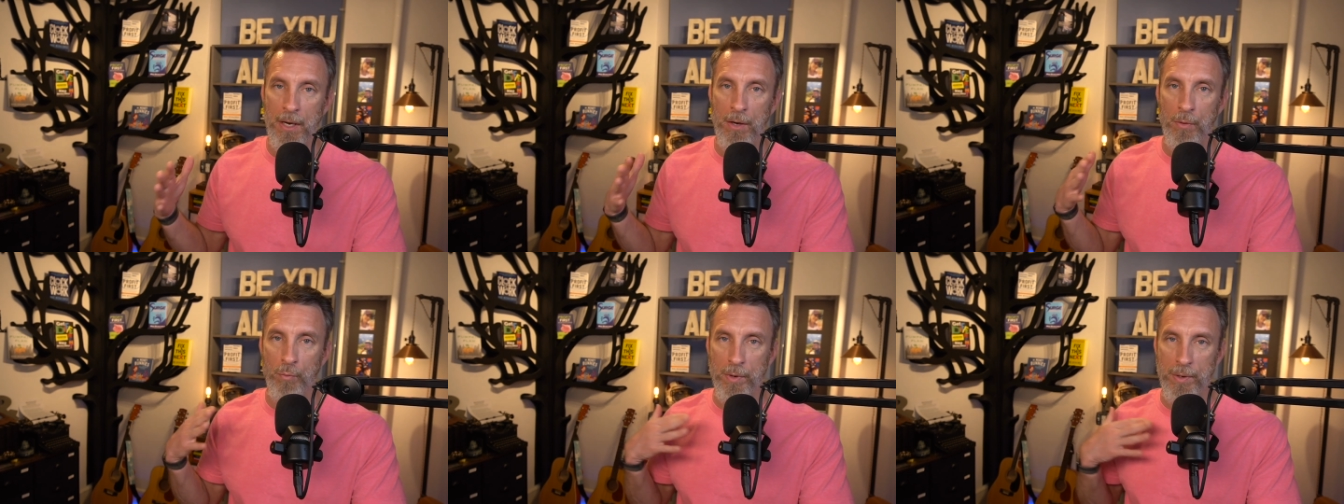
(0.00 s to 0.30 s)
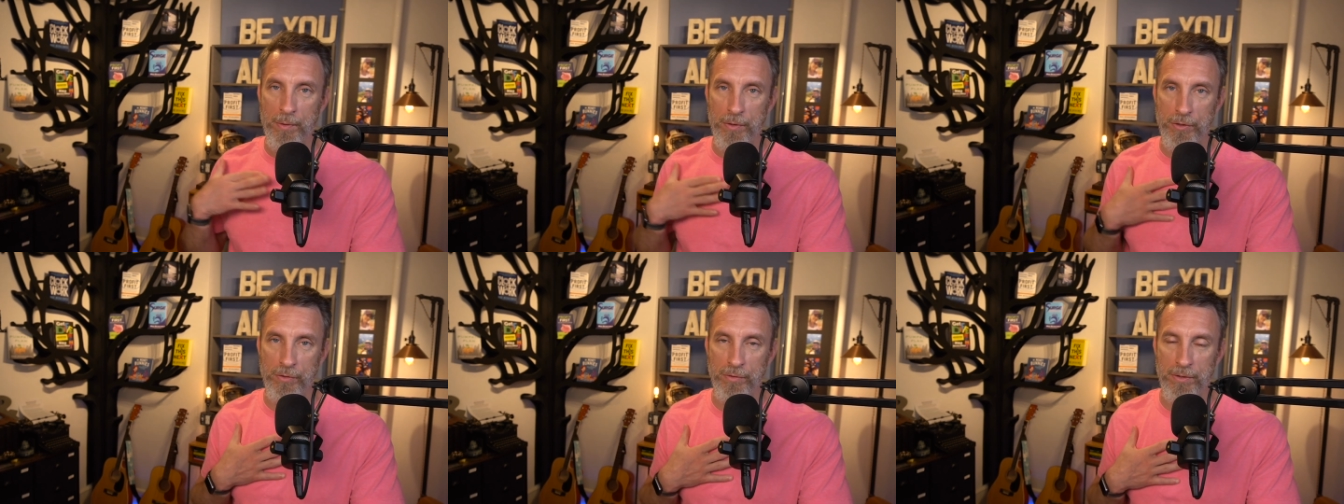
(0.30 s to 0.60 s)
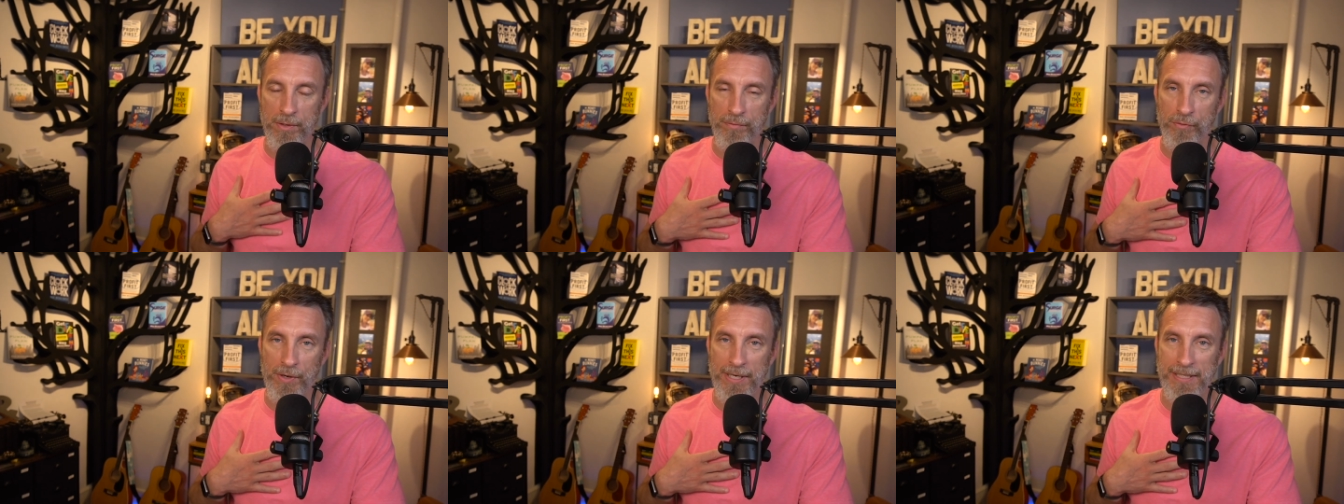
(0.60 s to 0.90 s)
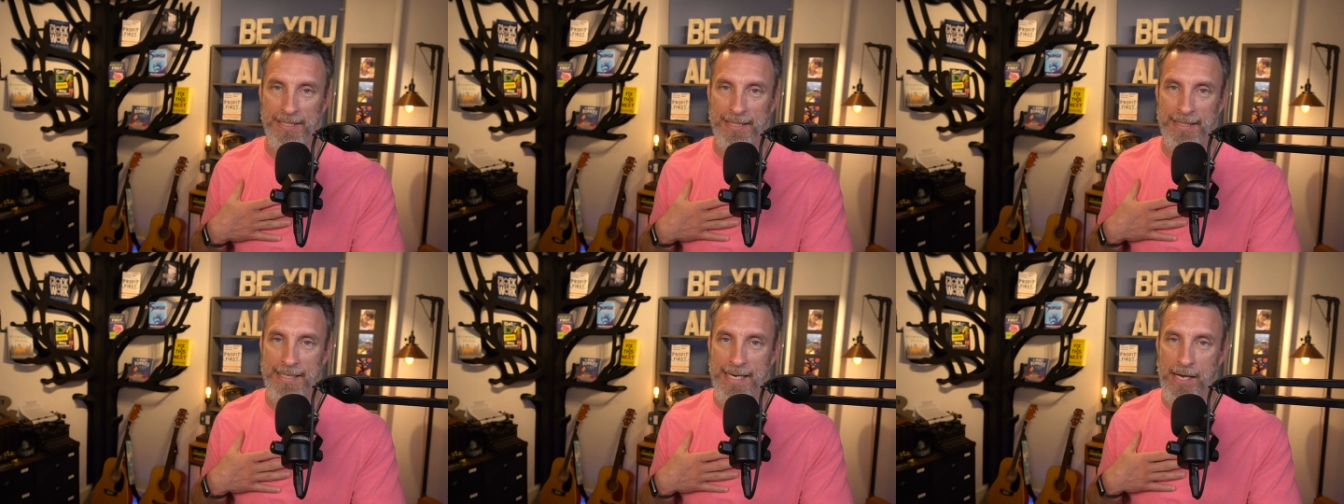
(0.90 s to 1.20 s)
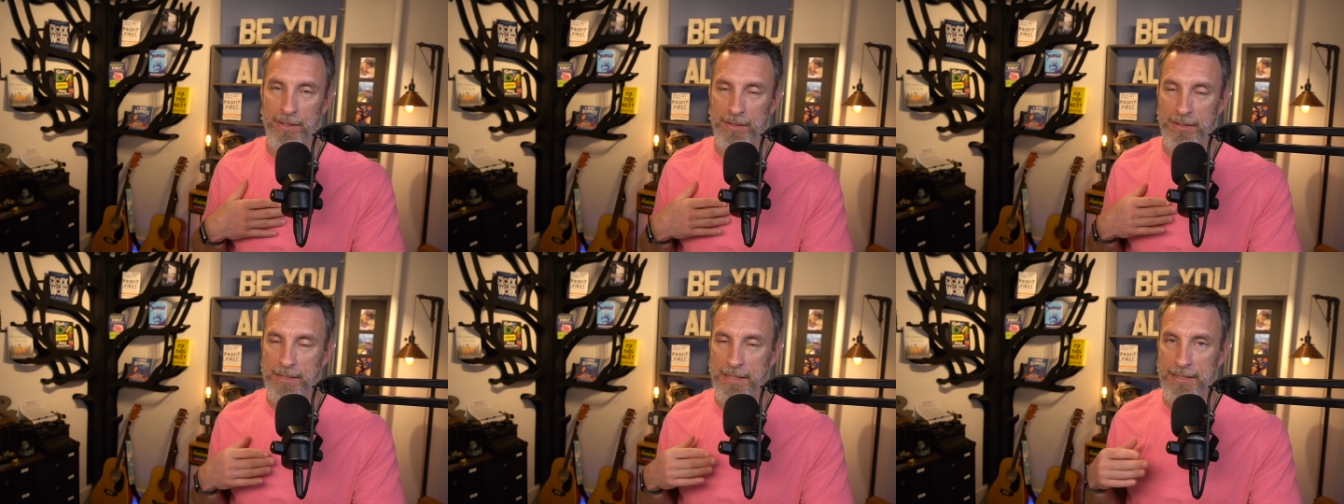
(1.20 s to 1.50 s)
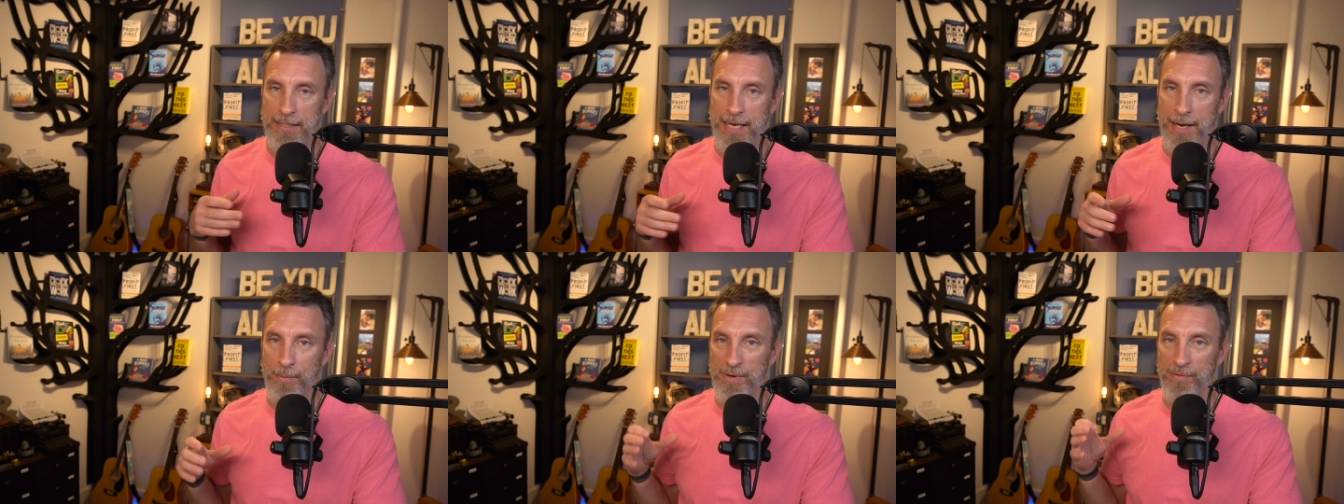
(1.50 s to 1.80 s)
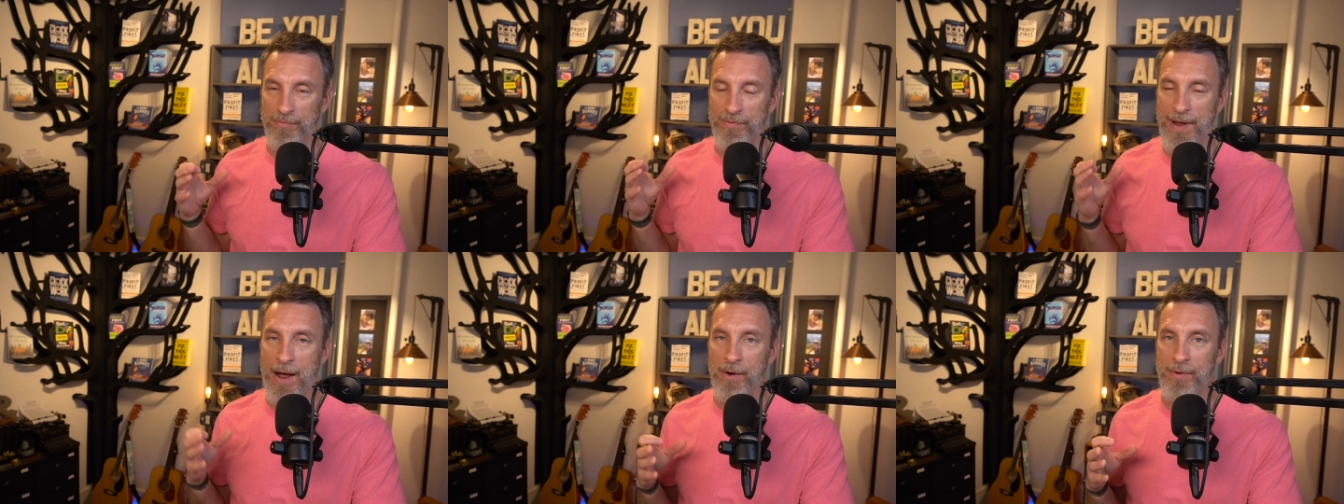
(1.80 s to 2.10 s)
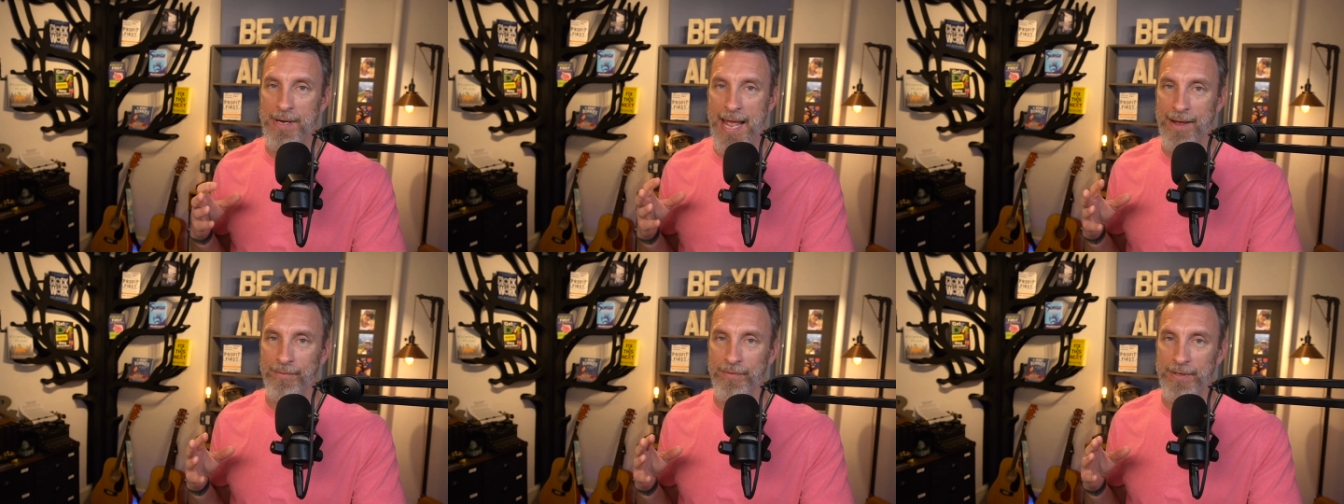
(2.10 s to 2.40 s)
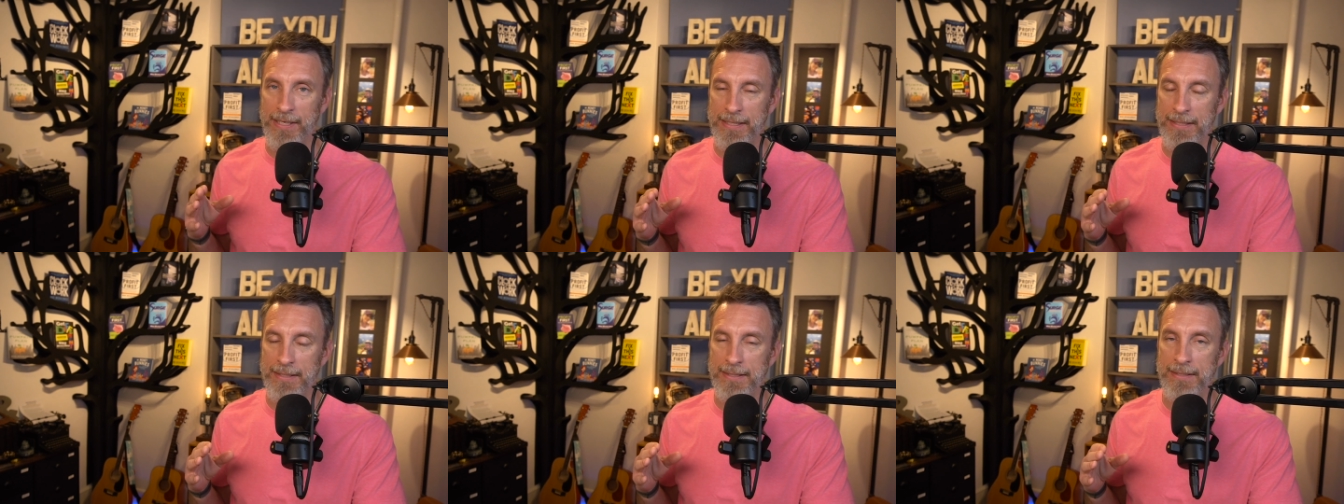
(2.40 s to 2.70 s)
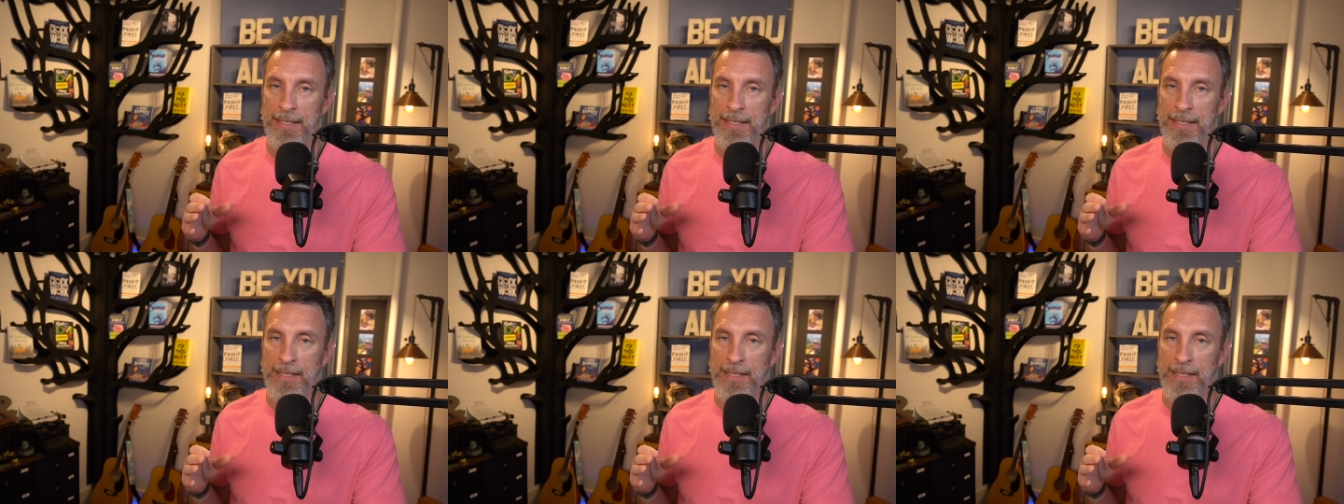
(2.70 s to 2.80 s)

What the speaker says: We were doing the forensic analysis, and we found evidence